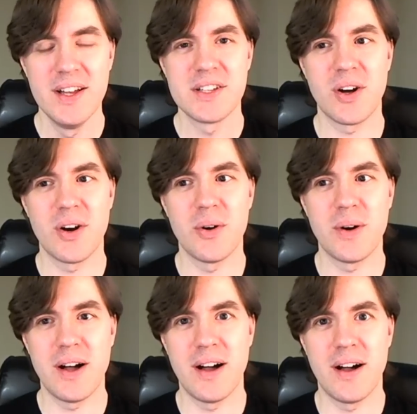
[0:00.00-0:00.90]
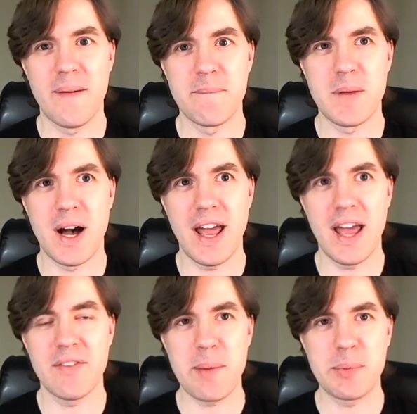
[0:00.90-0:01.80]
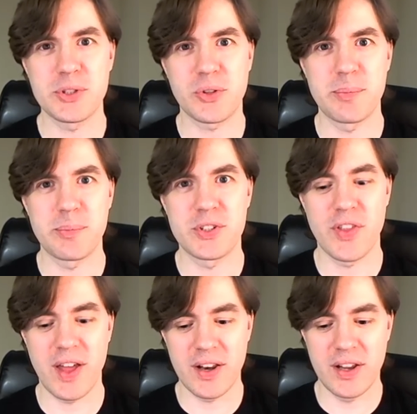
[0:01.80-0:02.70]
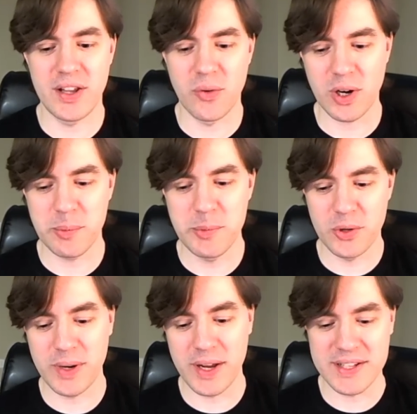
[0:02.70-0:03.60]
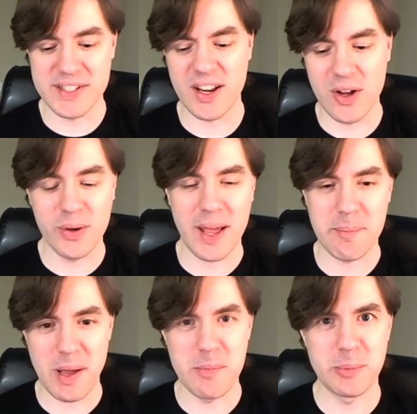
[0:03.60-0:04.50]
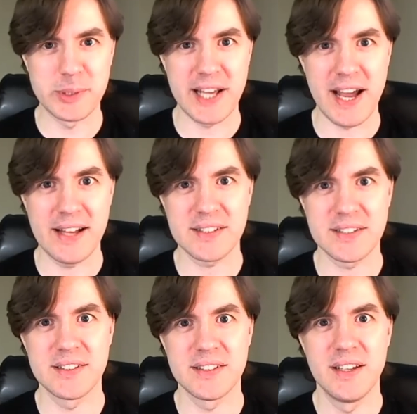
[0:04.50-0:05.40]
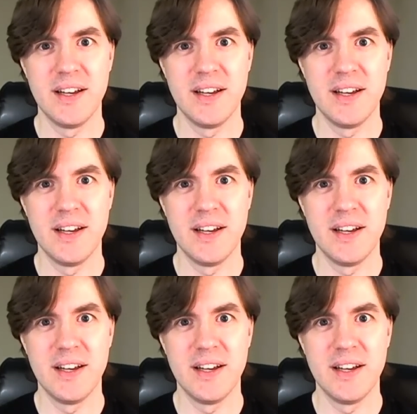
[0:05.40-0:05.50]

So um, I have AppleScript so that in org mode, when I say go get my mobile tasks,